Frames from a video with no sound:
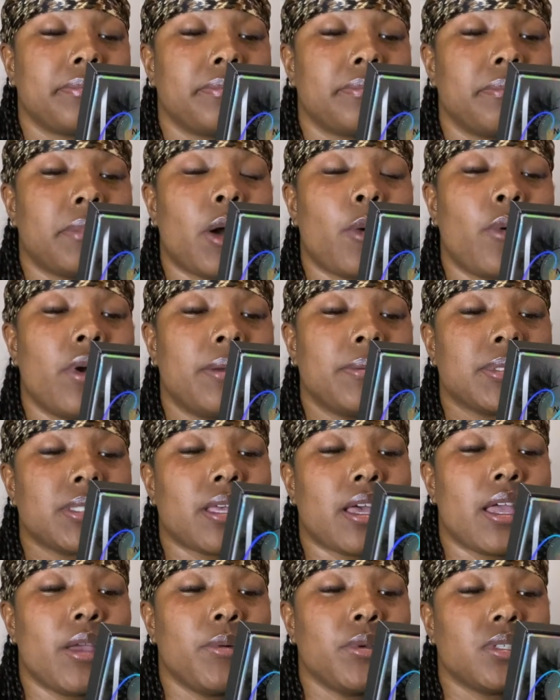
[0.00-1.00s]

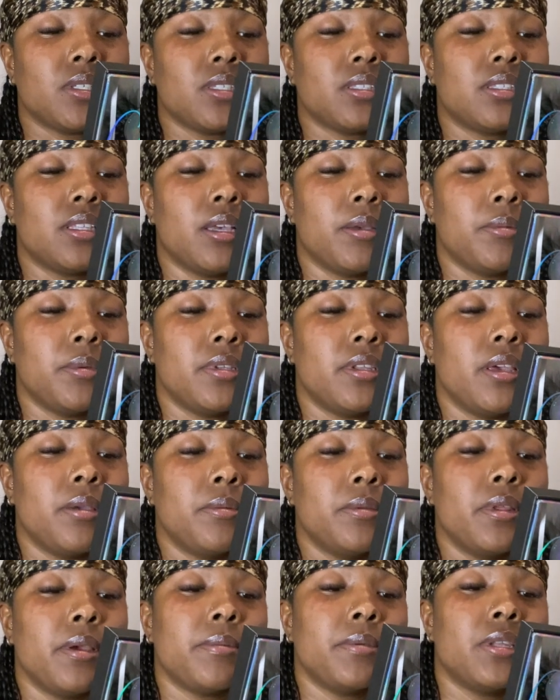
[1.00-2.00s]
website, which is
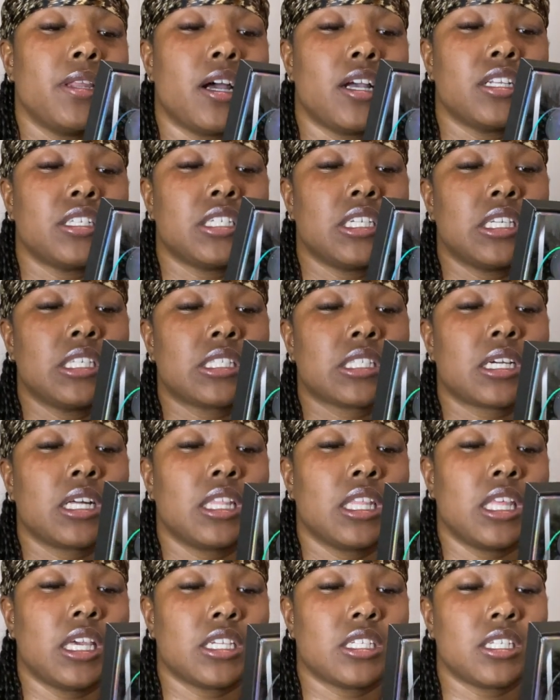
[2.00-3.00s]

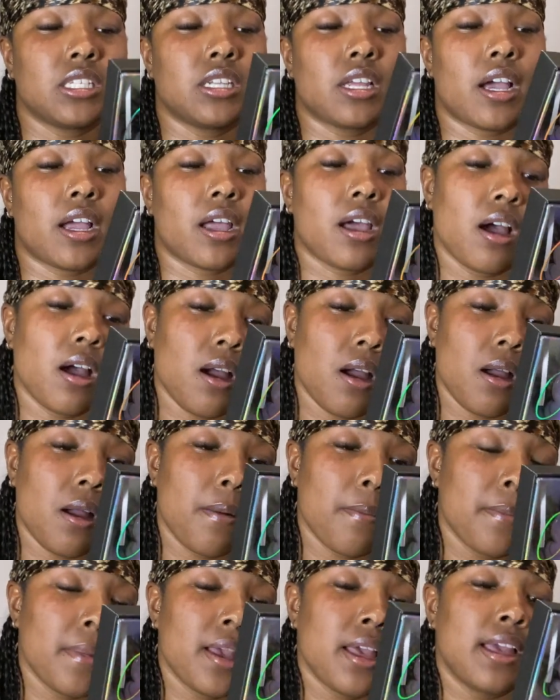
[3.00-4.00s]

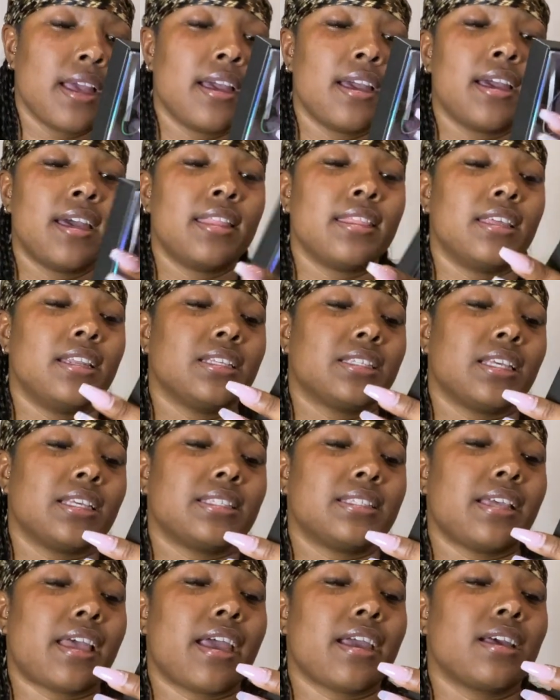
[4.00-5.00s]
www.chinxxcollection.com. And it says
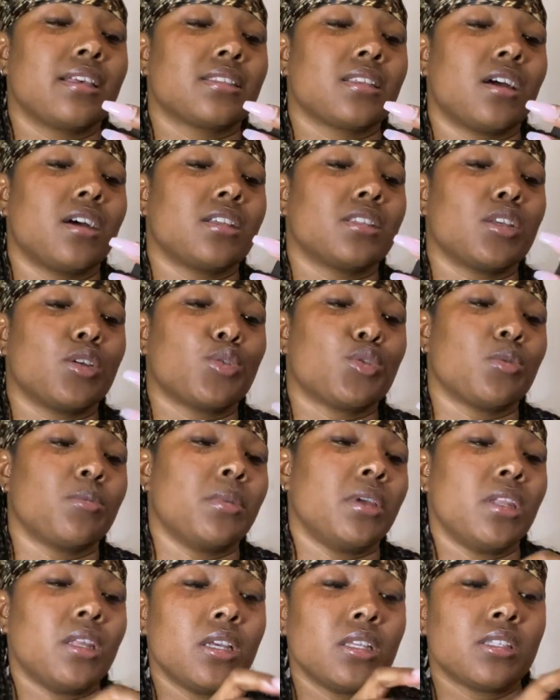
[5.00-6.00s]
tag us on social
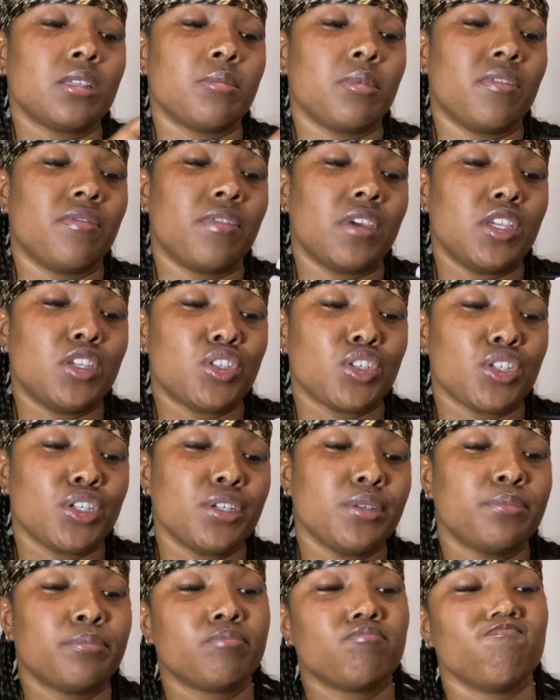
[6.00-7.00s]
media to be featured.
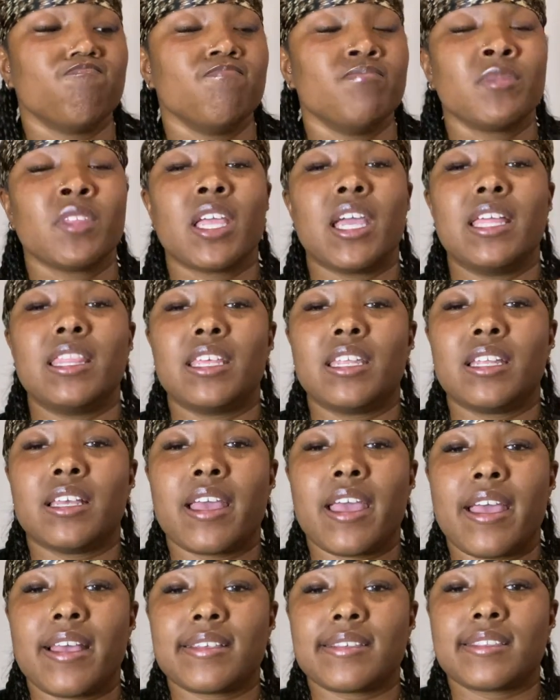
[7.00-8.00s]
And then it
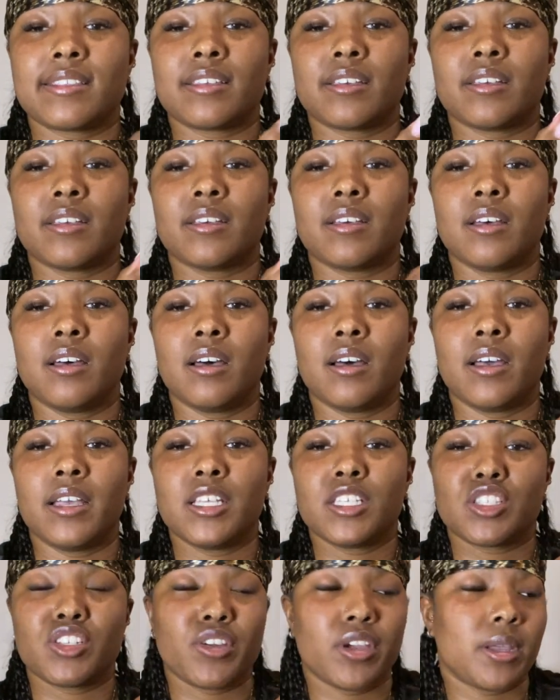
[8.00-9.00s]
has the
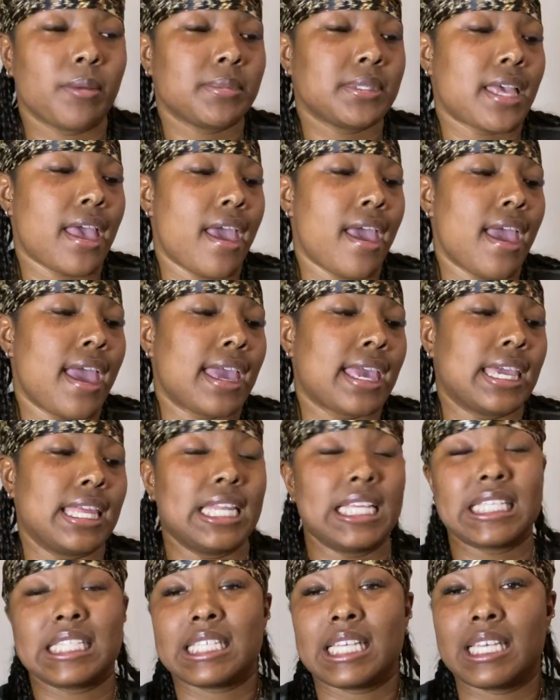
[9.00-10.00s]
Instagram tag, and
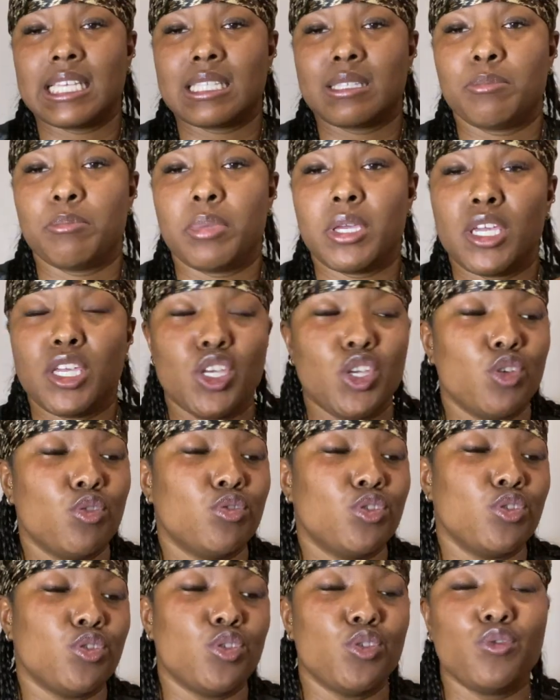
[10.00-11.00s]
it says be you,
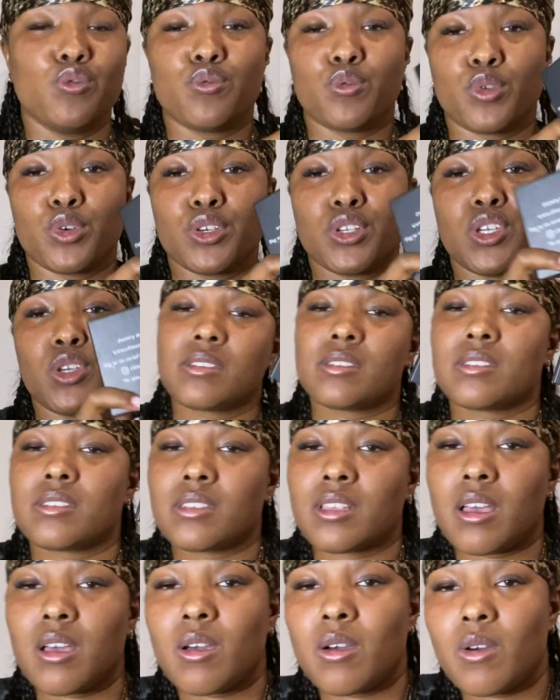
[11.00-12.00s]
do you for you.
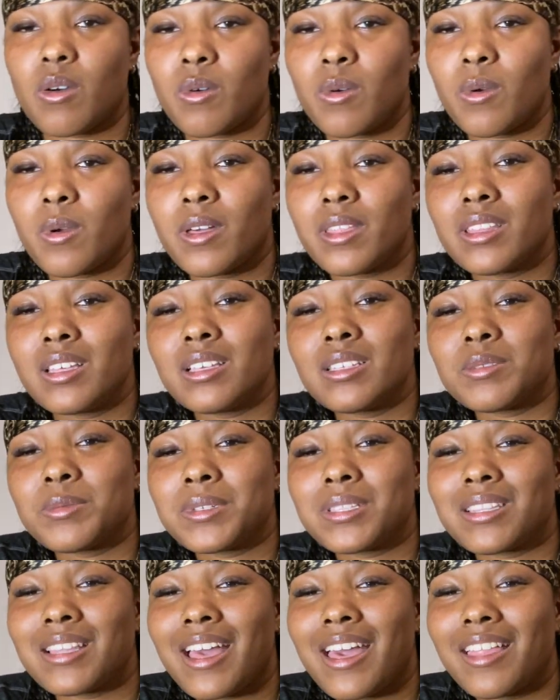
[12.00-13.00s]
So that's
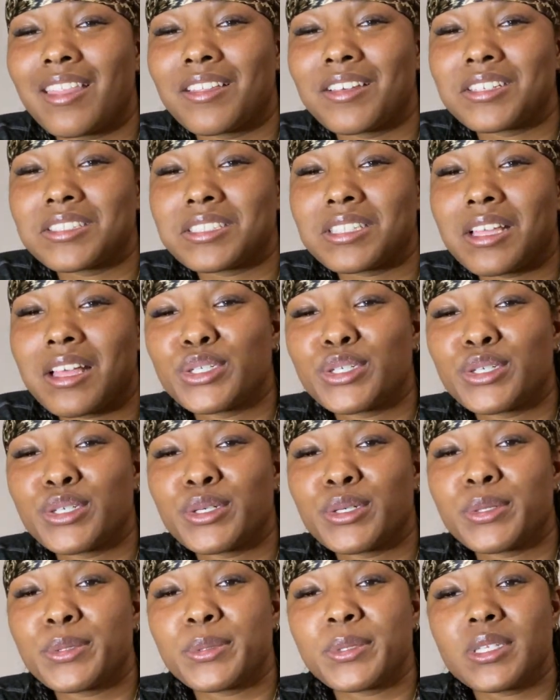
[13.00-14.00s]
what that looks like.
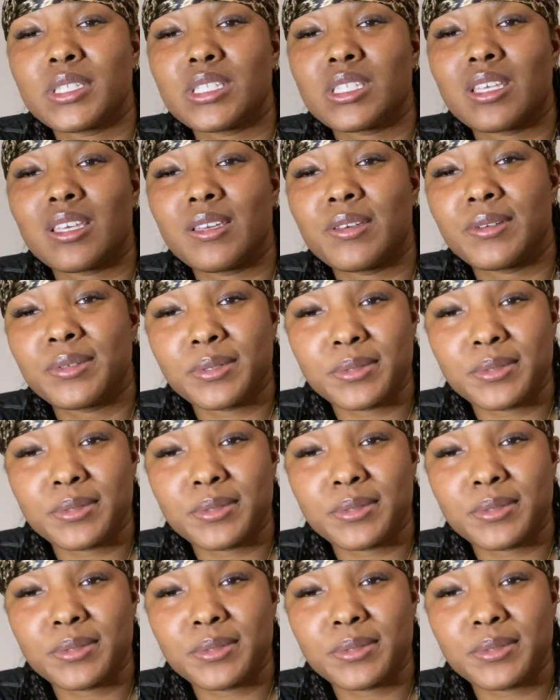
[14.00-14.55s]
It's cute.